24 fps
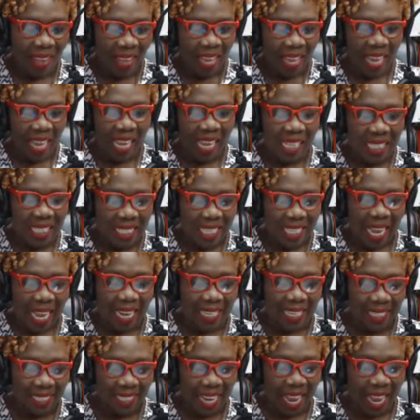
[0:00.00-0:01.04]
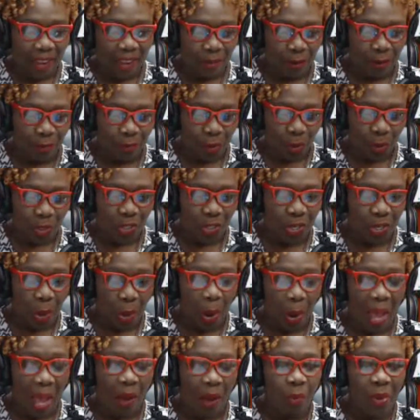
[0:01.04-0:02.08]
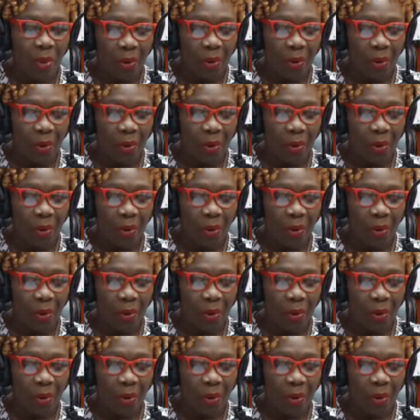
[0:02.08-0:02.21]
Inside Alive, of course, you know how we